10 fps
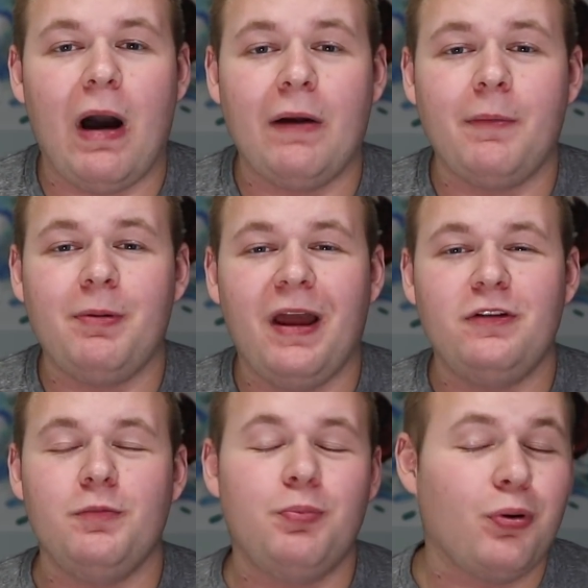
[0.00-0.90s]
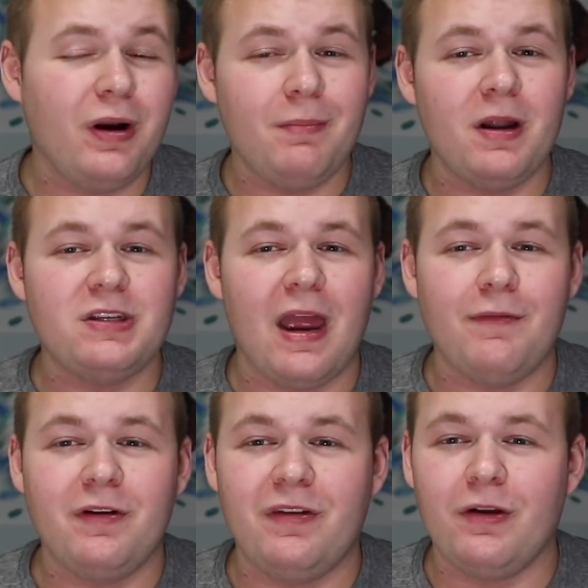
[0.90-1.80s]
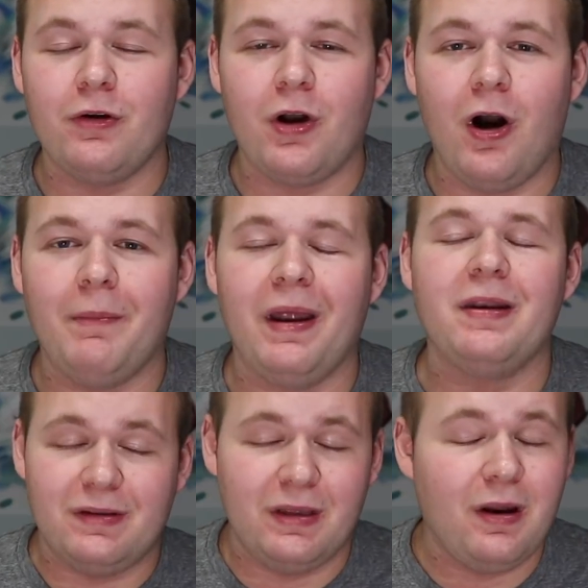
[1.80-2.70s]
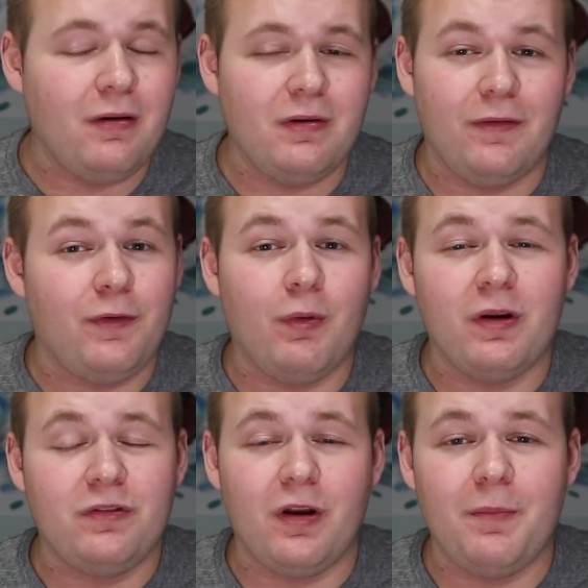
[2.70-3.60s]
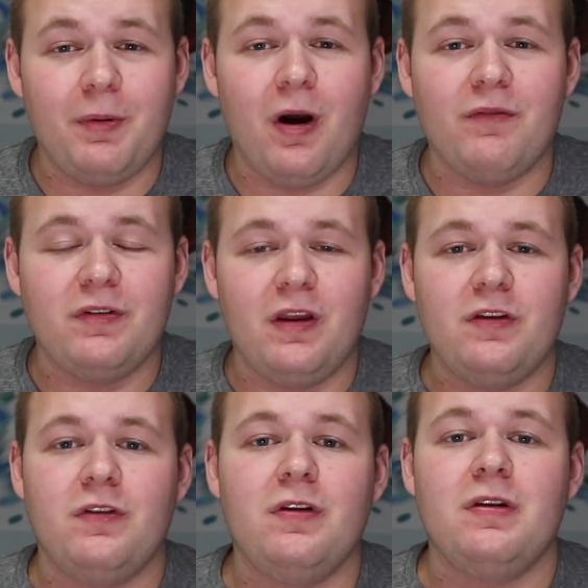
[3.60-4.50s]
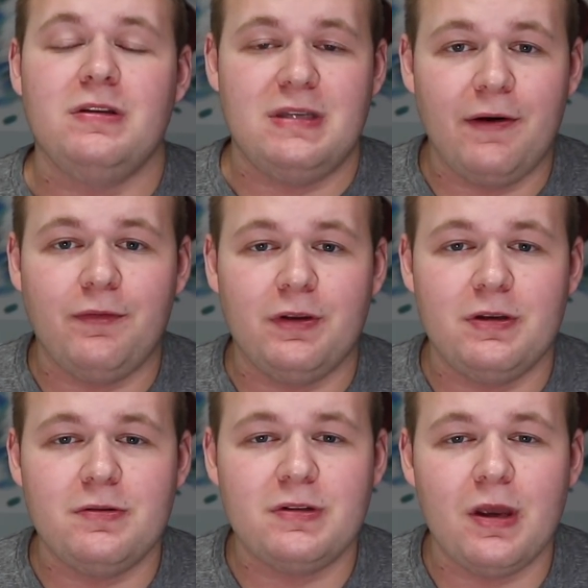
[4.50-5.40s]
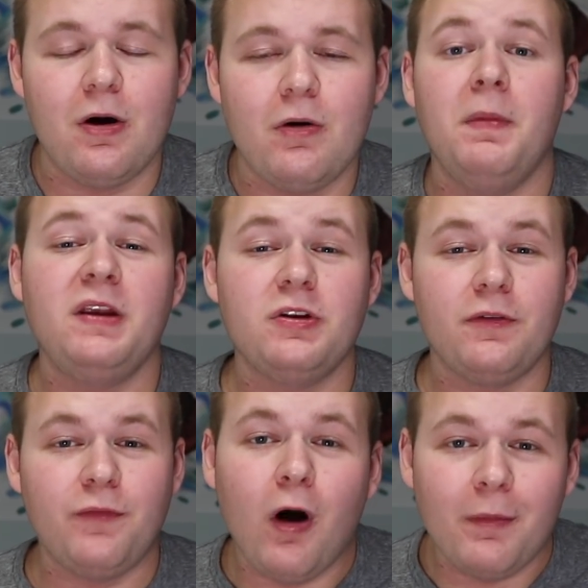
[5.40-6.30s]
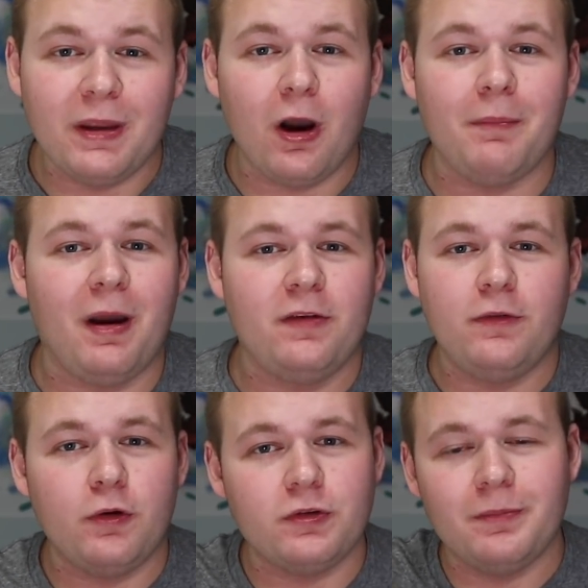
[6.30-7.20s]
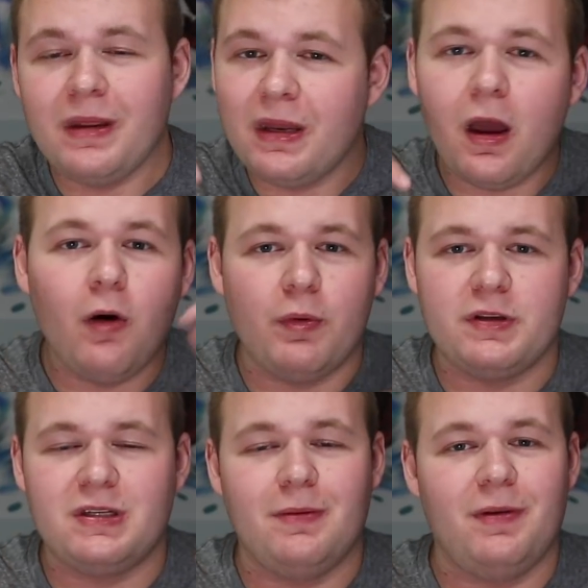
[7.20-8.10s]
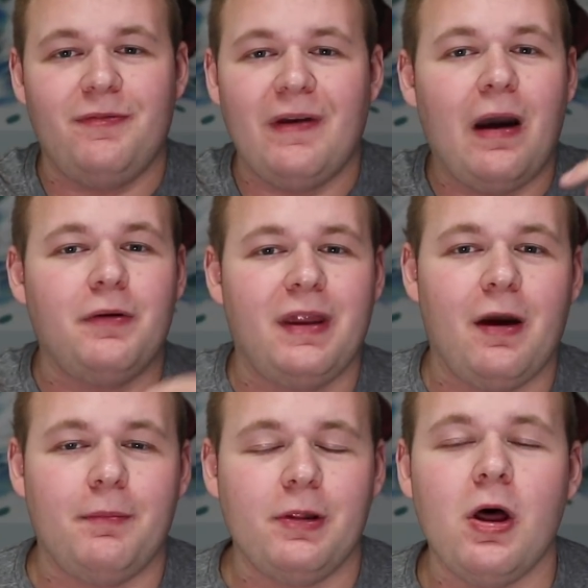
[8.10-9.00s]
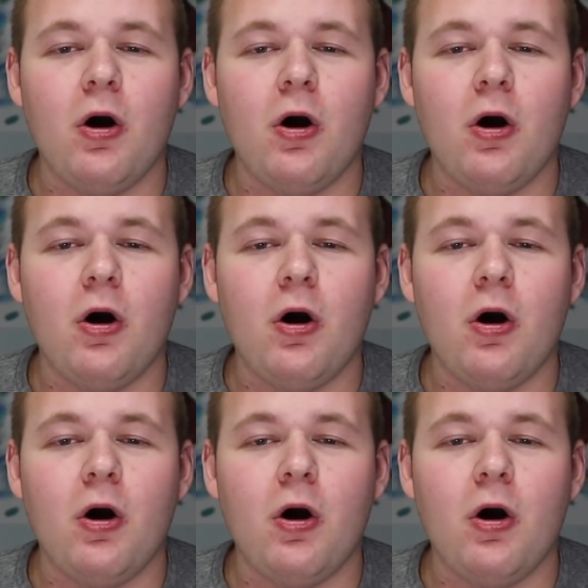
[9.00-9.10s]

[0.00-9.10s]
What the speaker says: I reply to pretty much every single comment. You know, if you want to start up a conversation, definitely do so. Make sure to follow me on my social media, which can be found down below.